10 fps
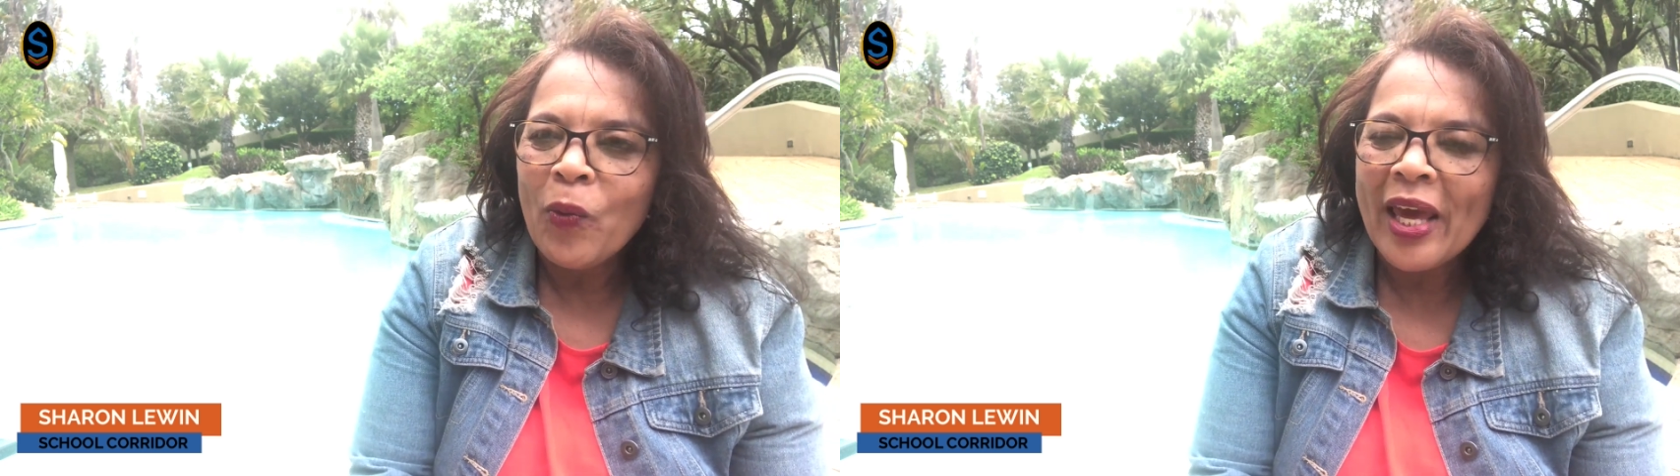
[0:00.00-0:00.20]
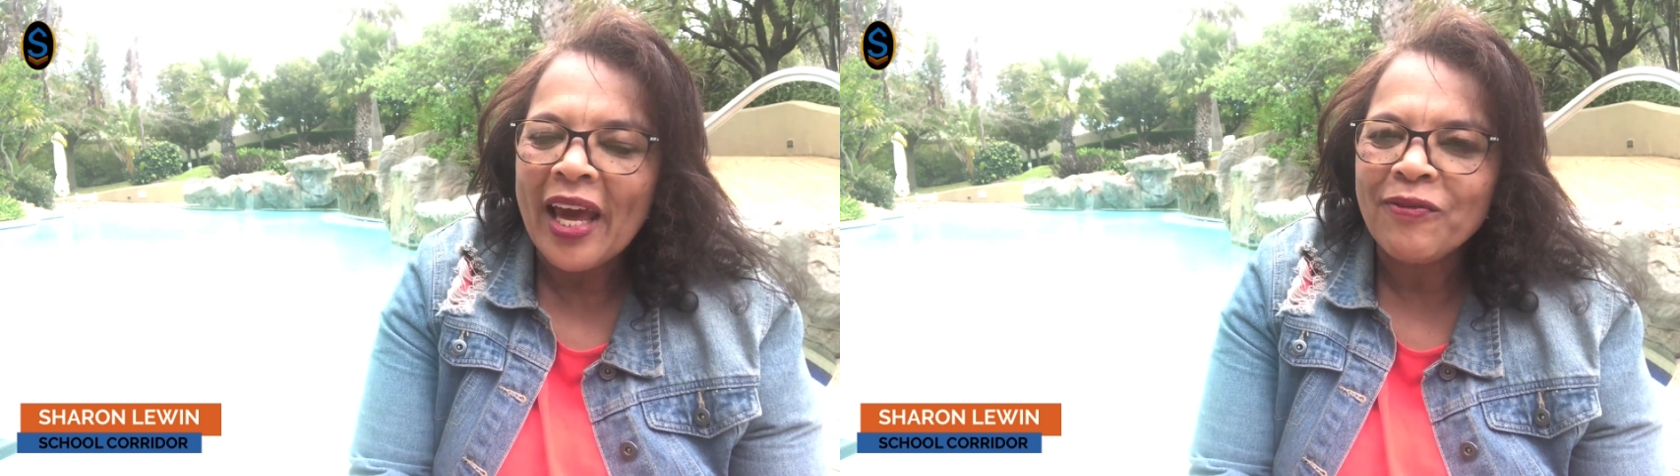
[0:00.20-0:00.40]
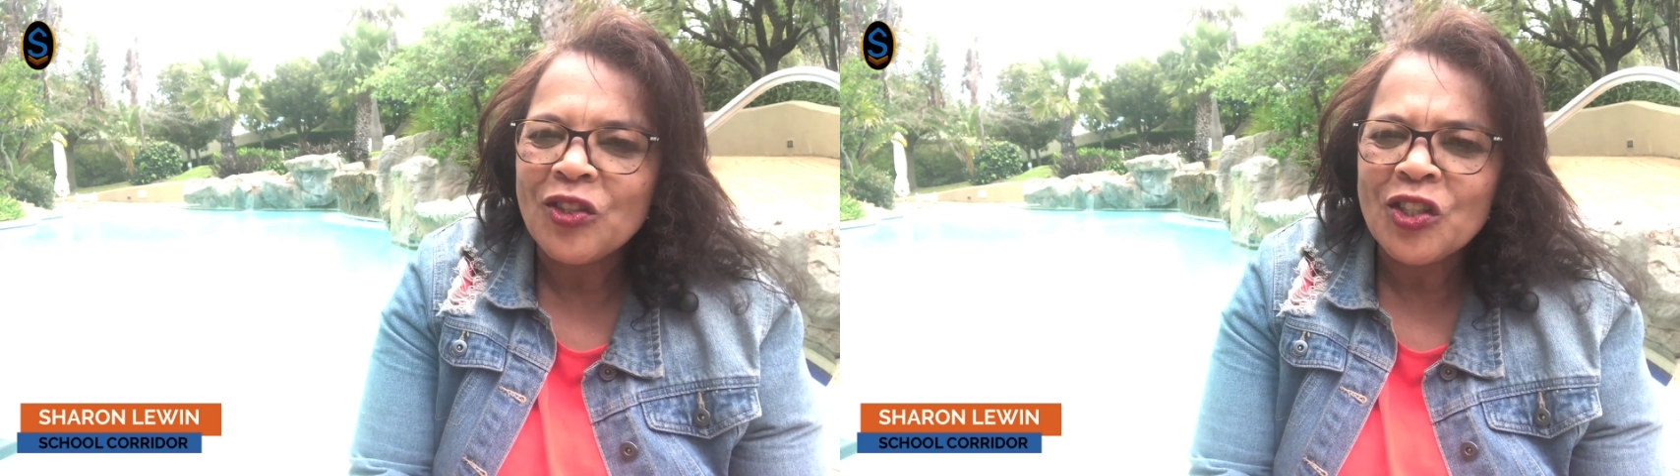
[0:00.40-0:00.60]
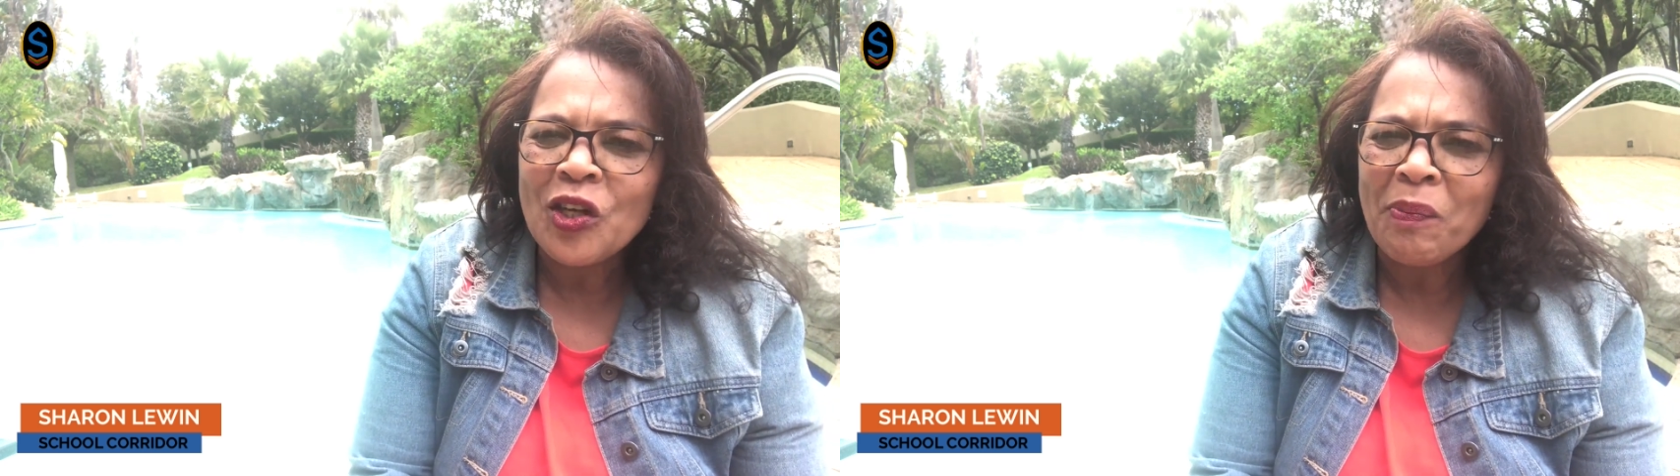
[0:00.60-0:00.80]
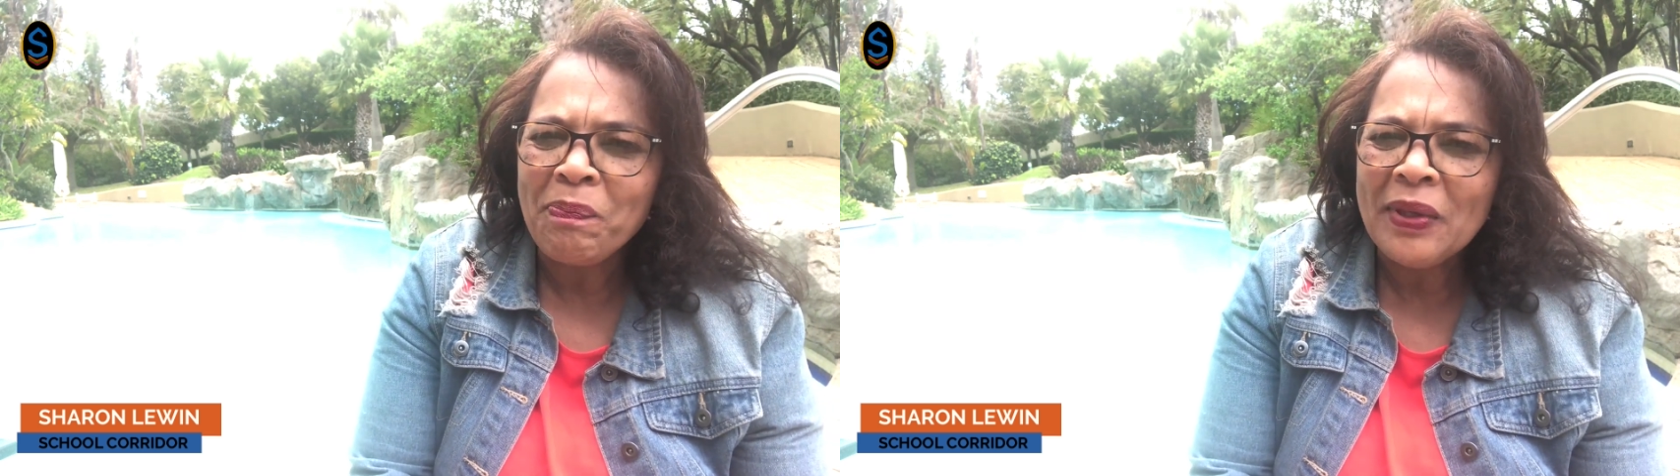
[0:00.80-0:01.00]
We have just
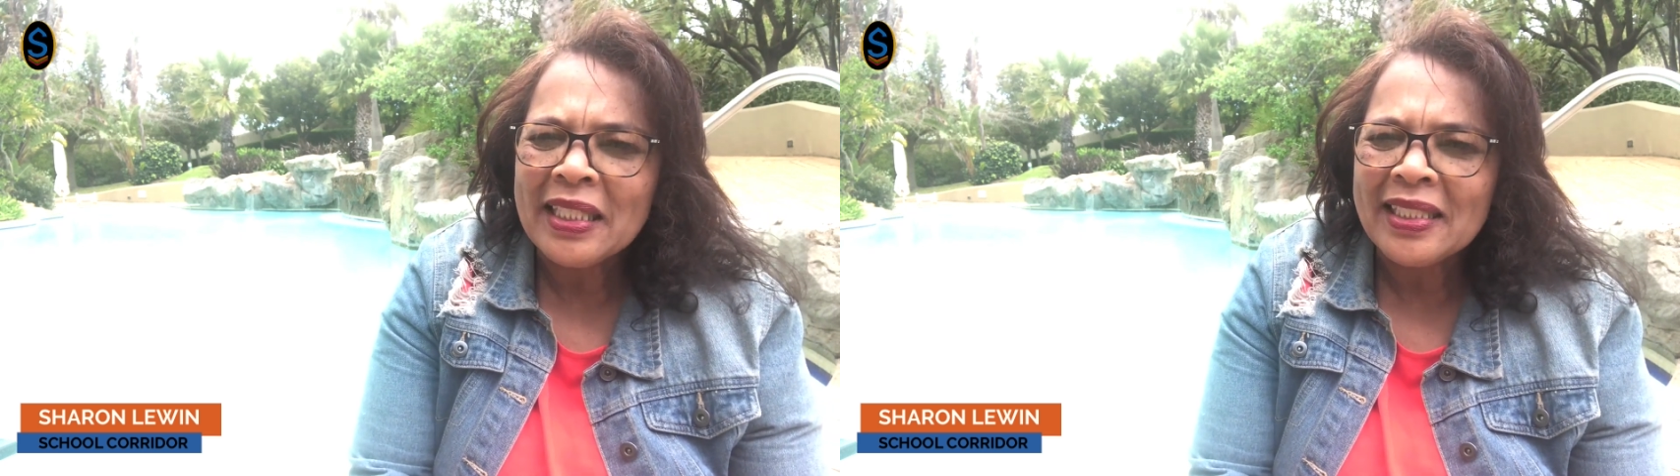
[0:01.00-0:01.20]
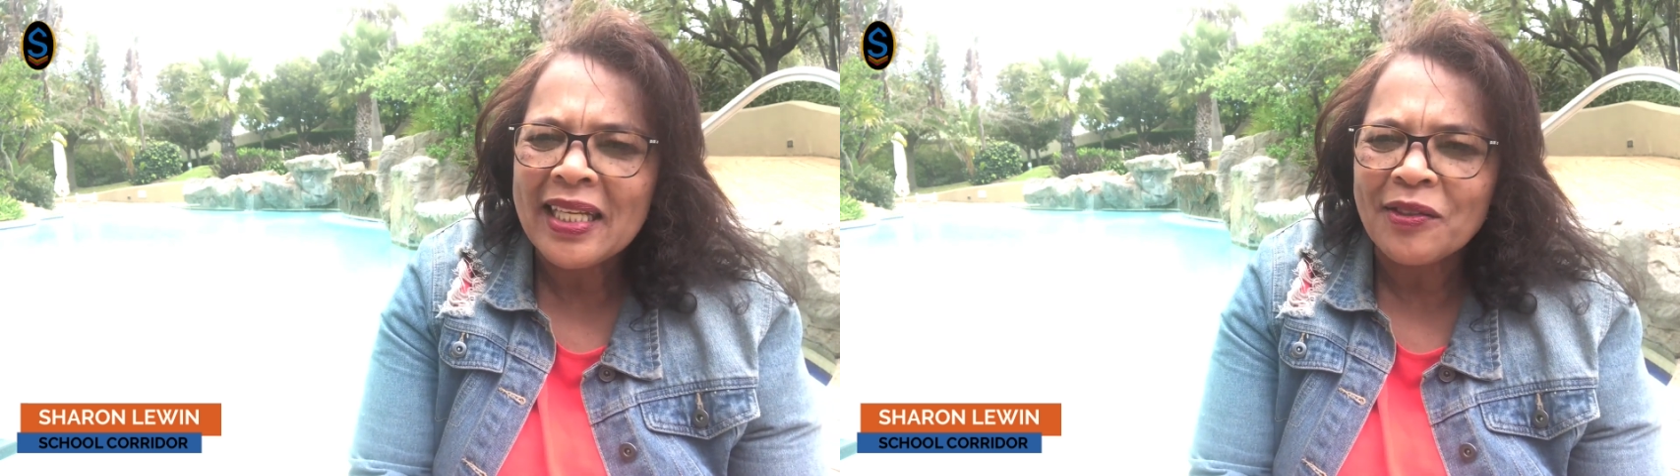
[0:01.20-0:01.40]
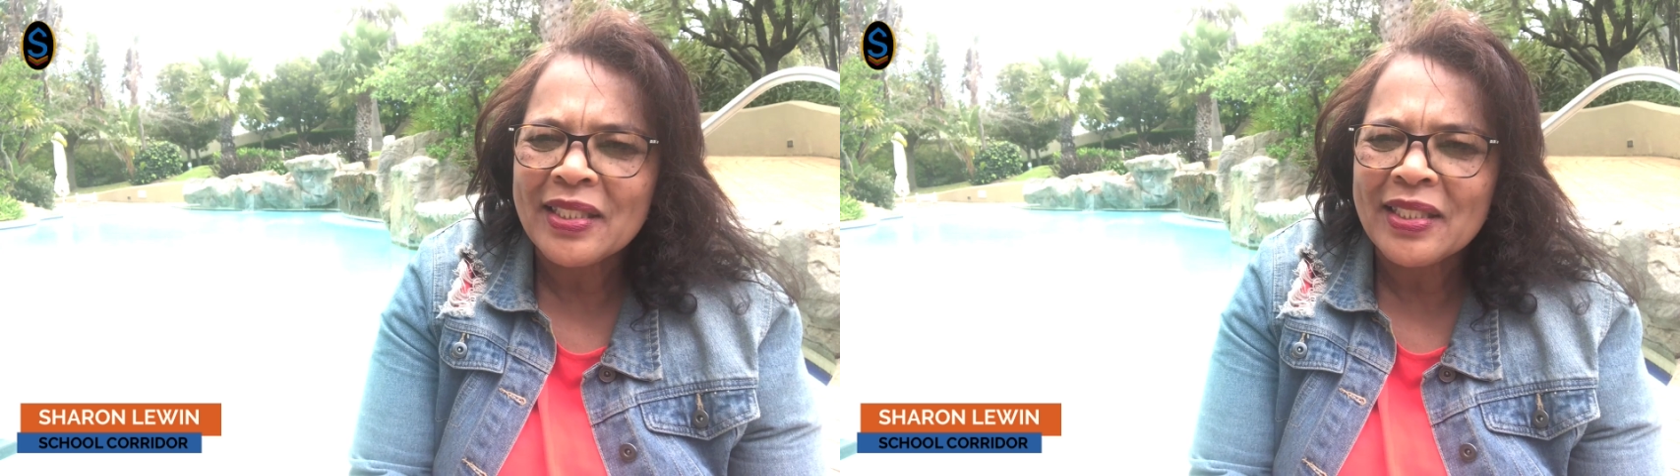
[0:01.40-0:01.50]
completed our